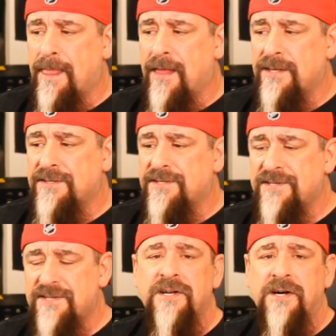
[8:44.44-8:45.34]

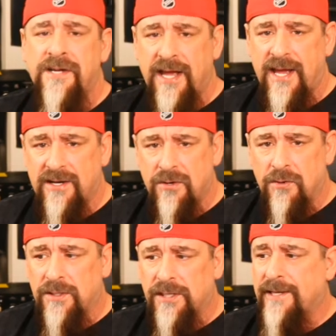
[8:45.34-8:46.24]
stud at
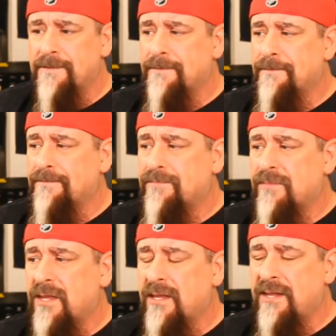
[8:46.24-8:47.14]
goalie.
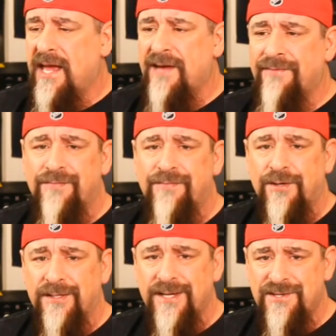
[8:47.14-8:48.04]
They have him for at
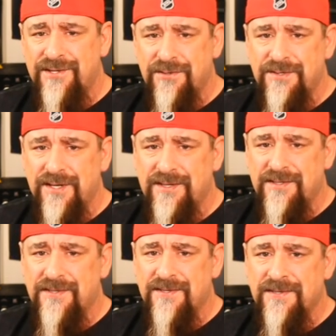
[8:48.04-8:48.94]
least 2 seasons.